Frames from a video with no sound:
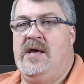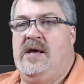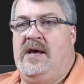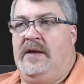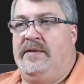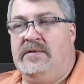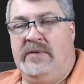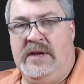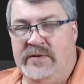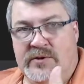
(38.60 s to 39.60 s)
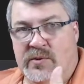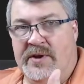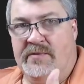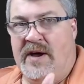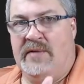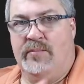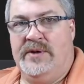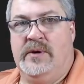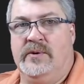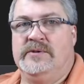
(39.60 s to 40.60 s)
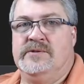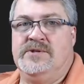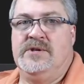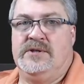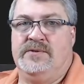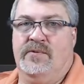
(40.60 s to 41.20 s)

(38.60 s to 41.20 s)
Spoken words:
and they even give you 25 pre-tokens just